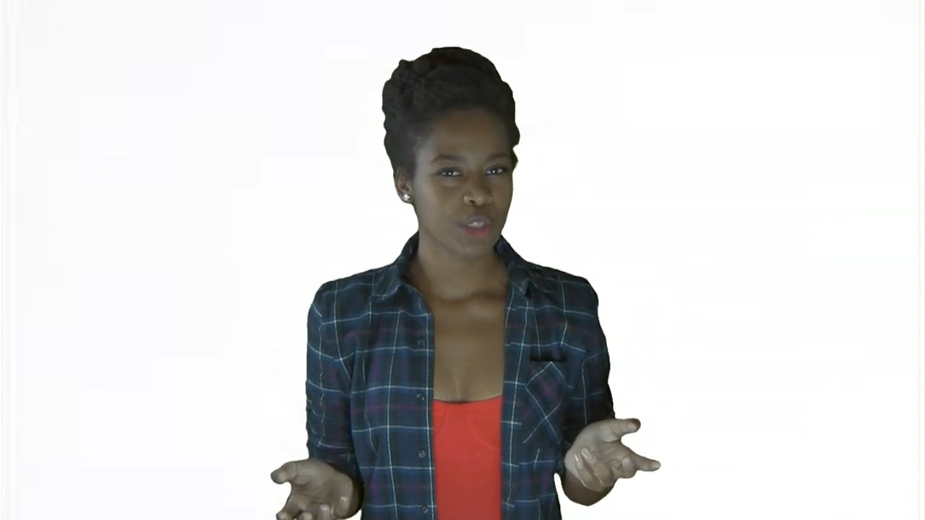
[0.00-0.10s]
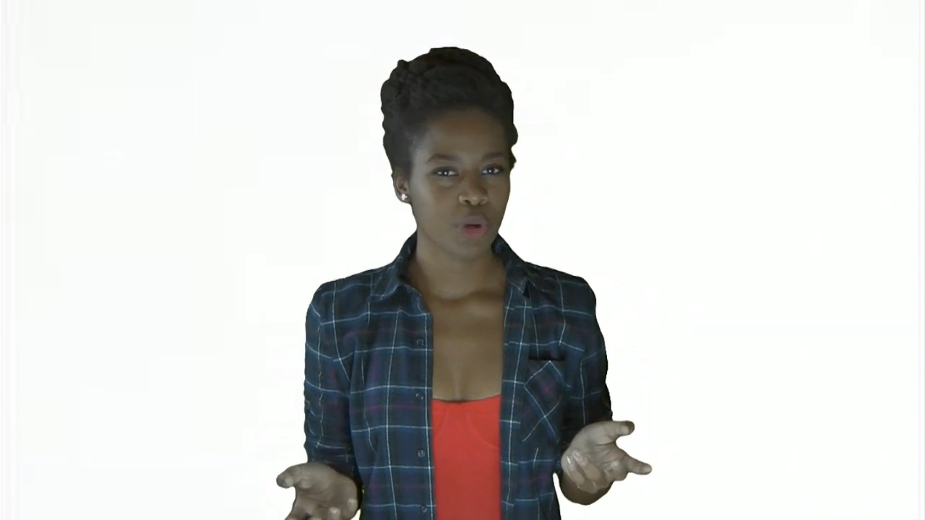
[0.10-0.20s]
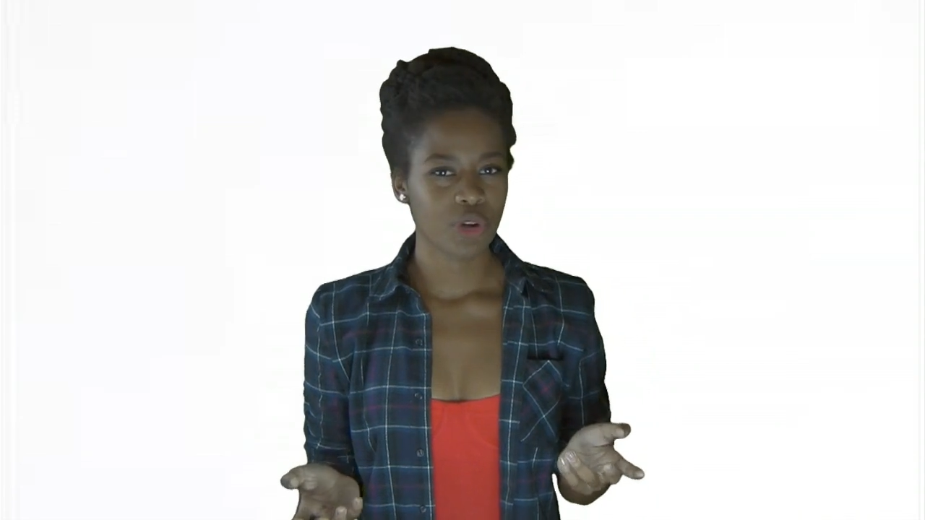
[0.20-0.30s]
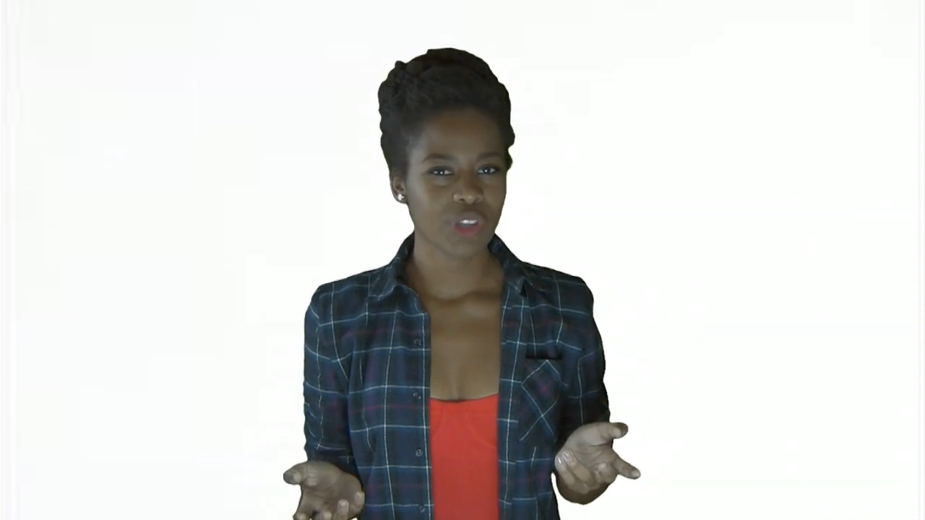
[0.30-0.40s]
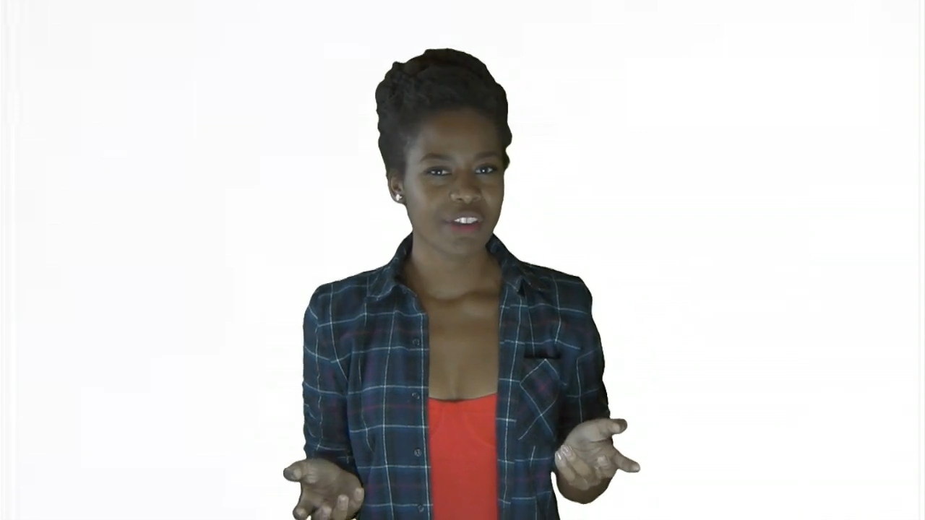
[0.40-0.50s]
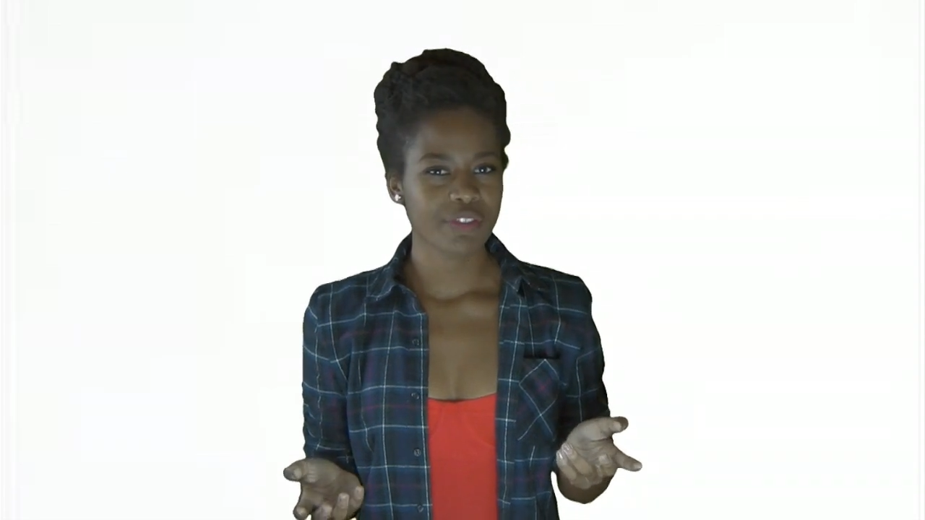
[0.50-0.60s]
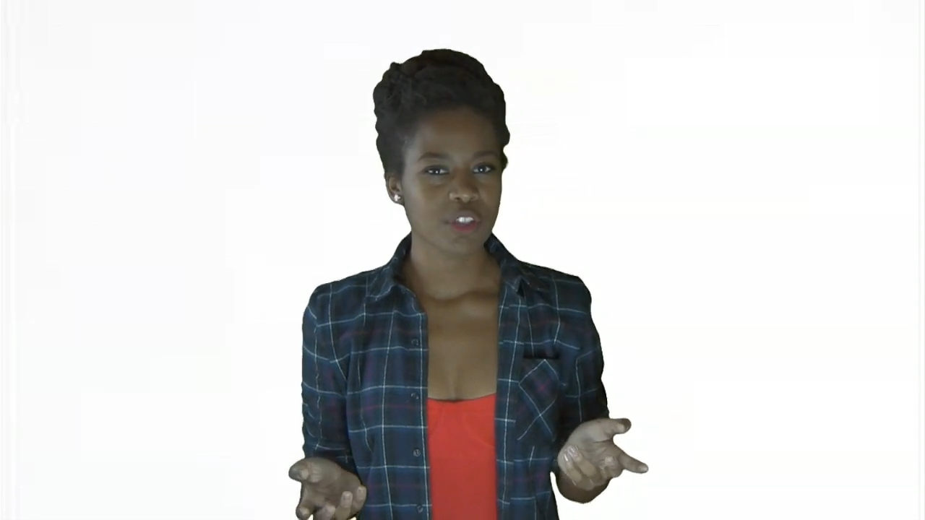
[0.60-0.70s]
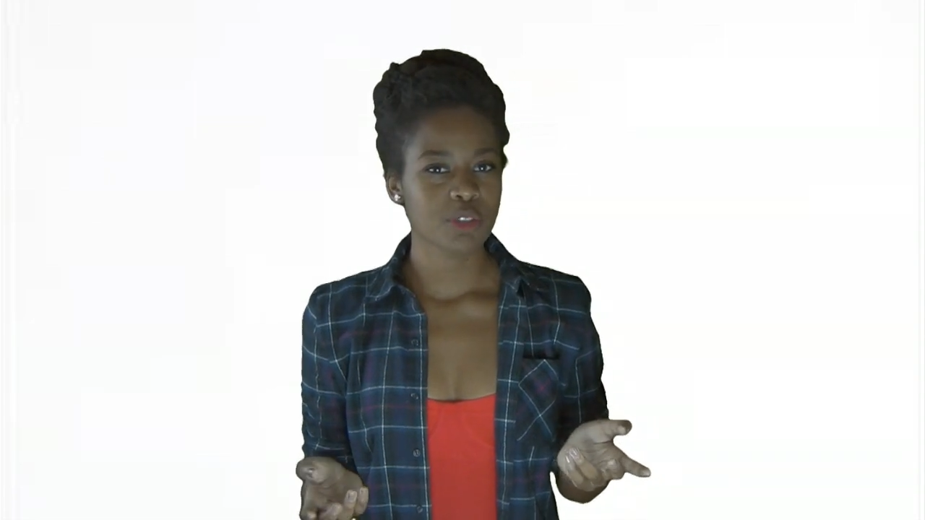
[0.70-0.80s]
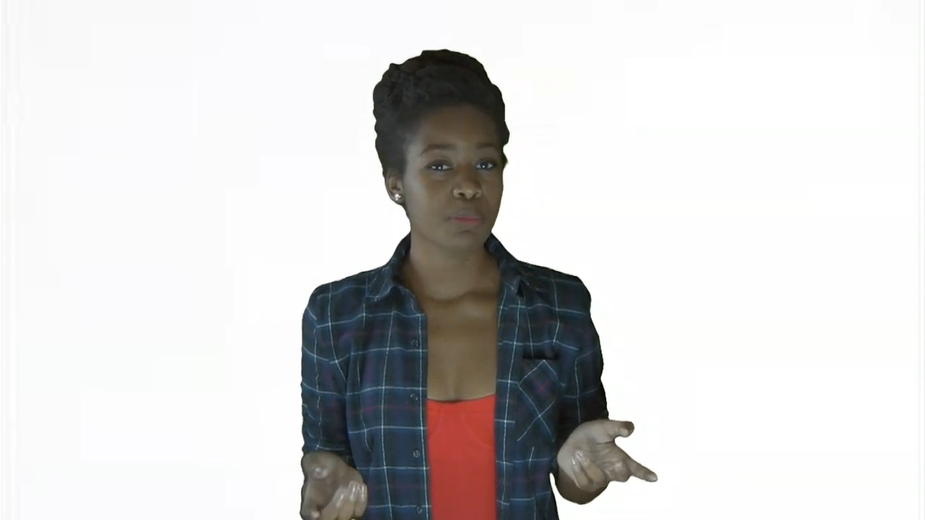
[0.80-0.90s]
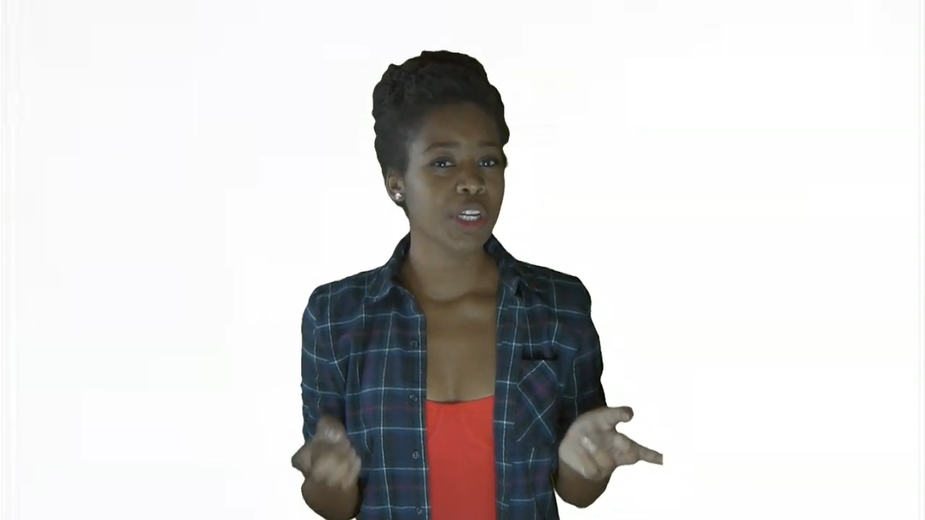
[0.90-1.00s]
to pro
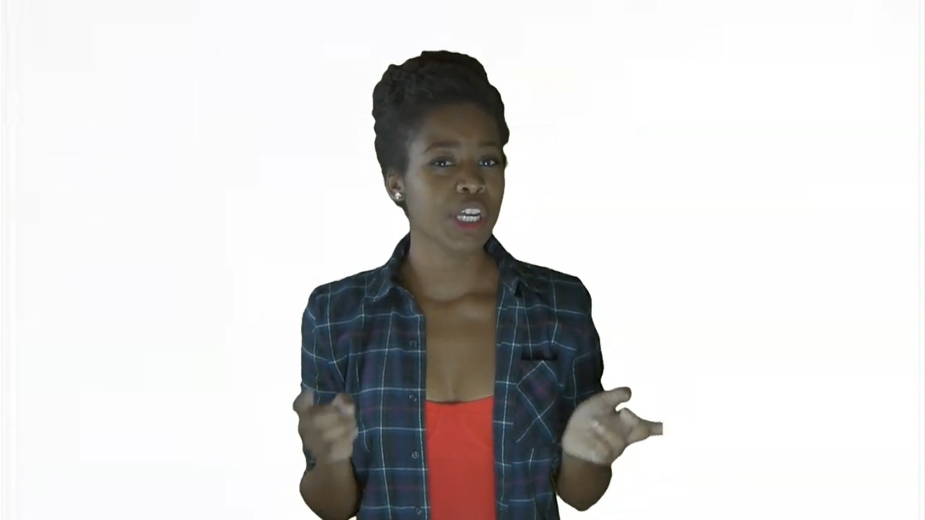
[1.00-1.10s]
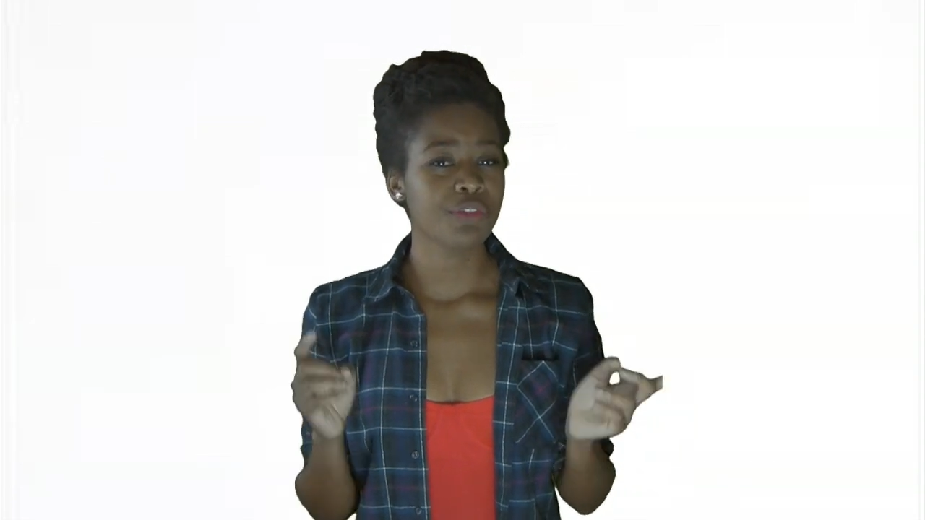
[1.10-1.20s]
lifers, but